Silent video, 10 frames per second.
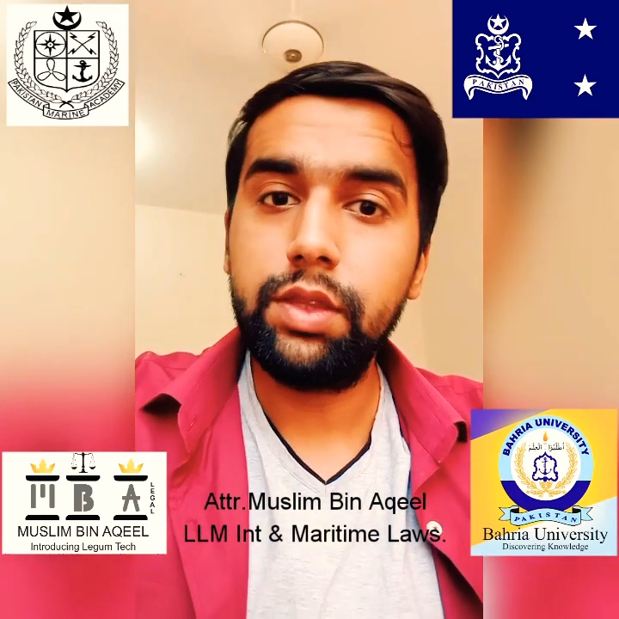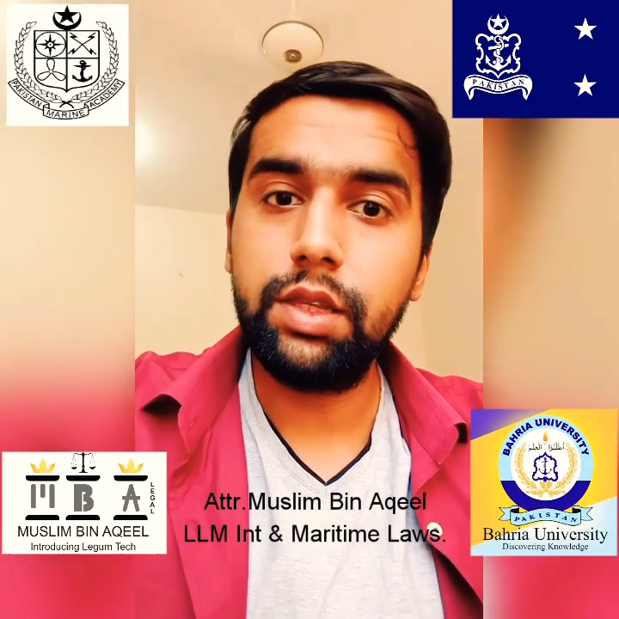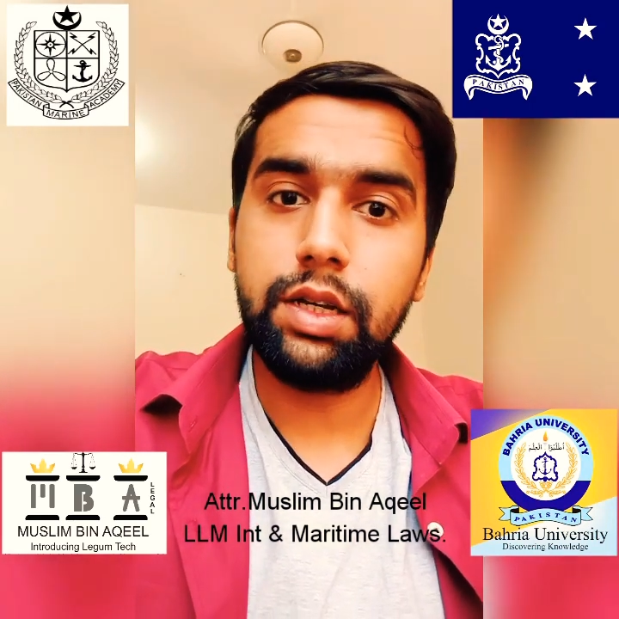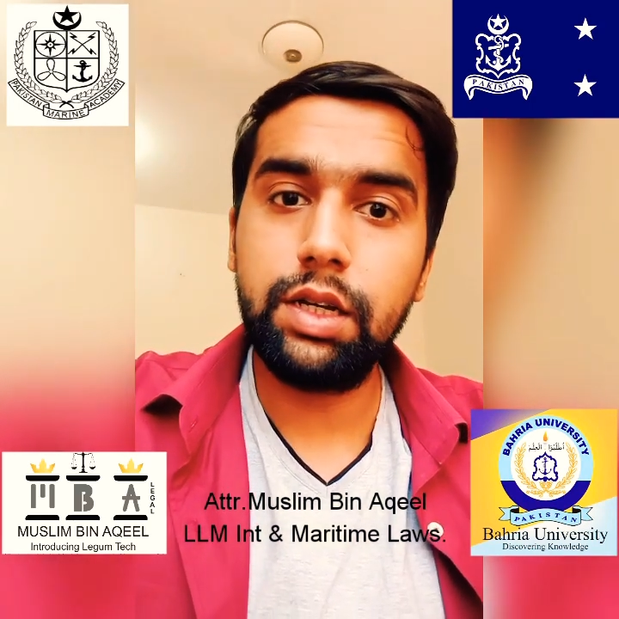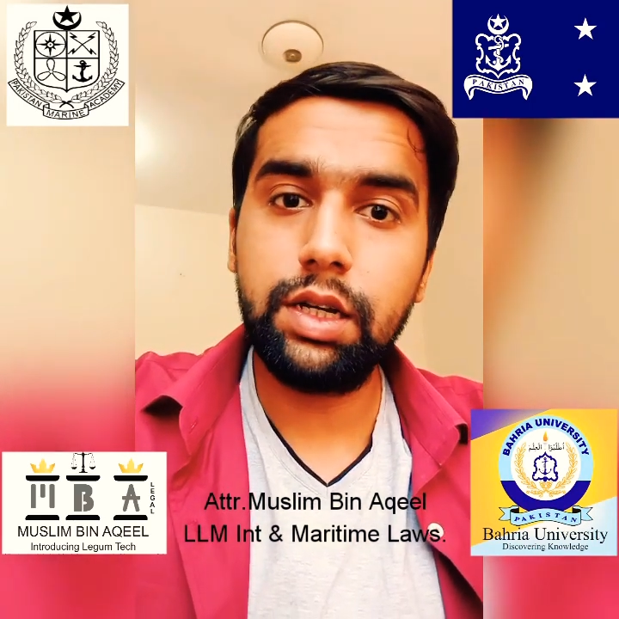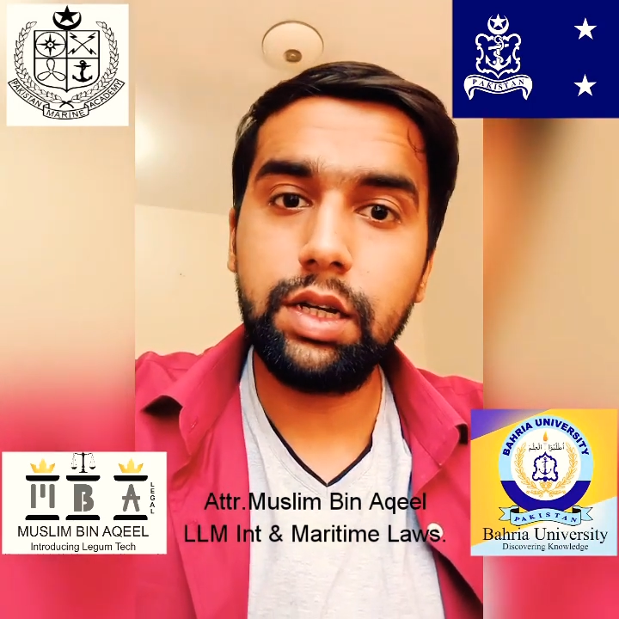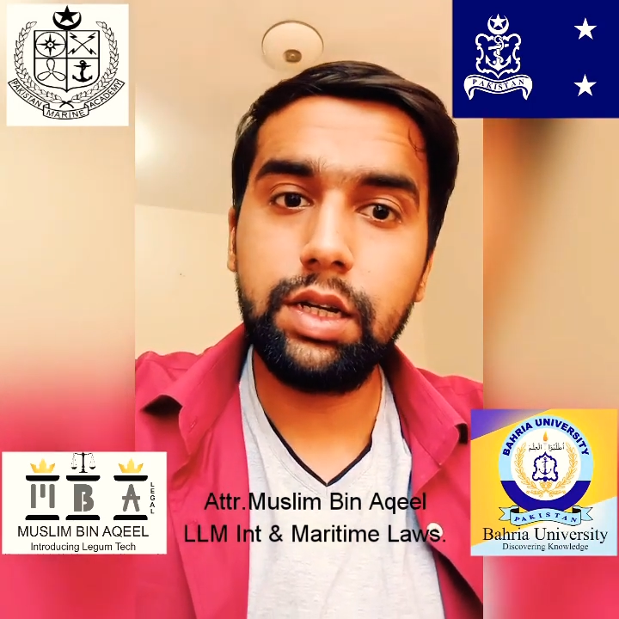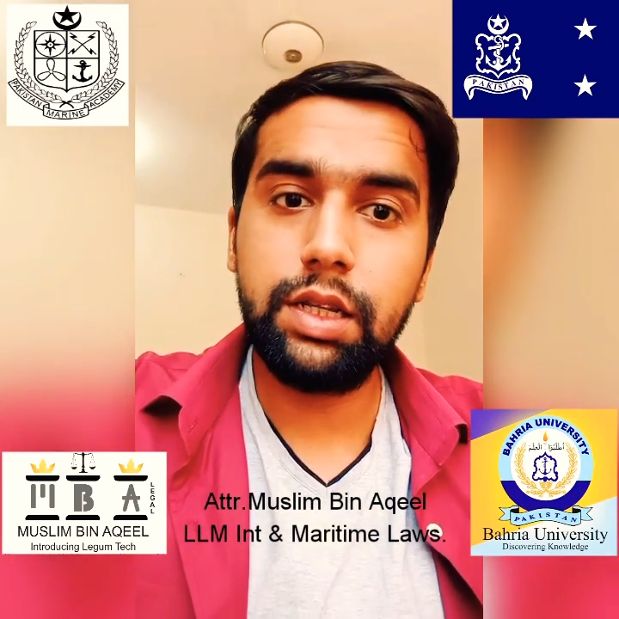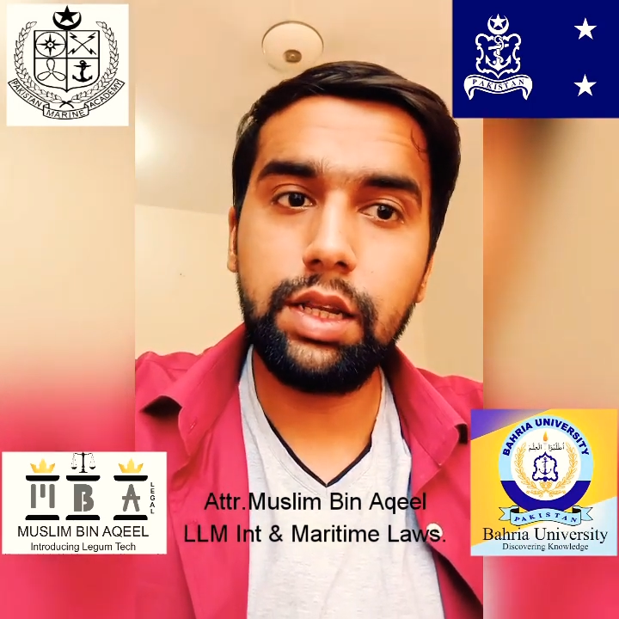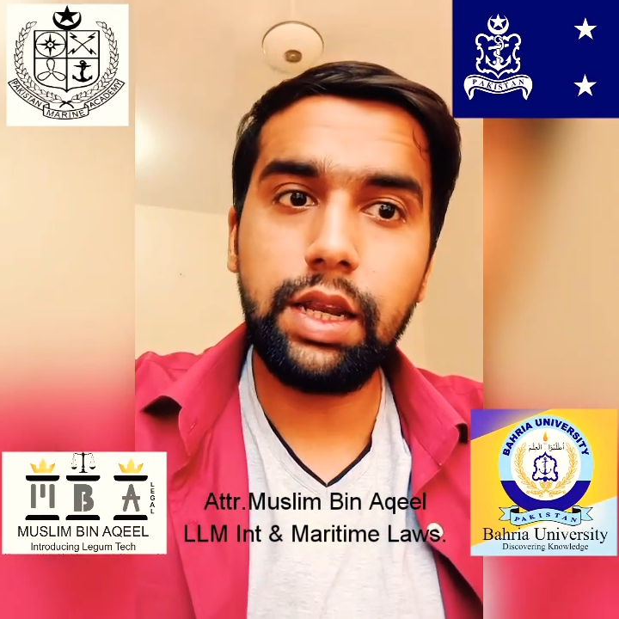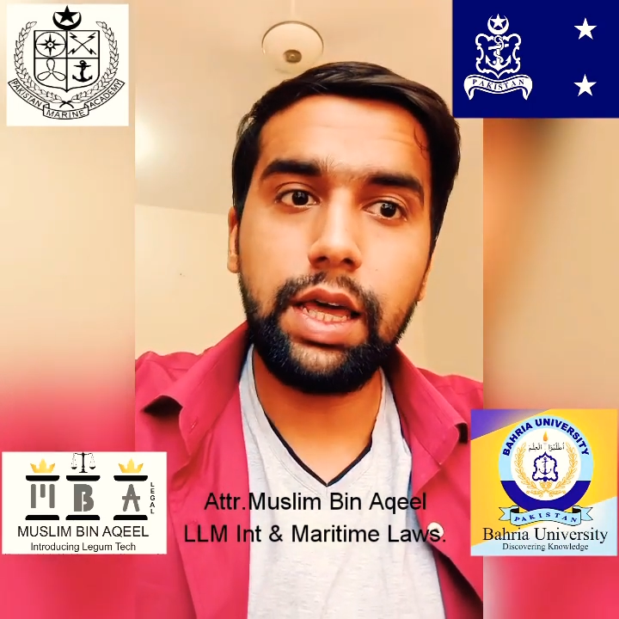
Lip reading: the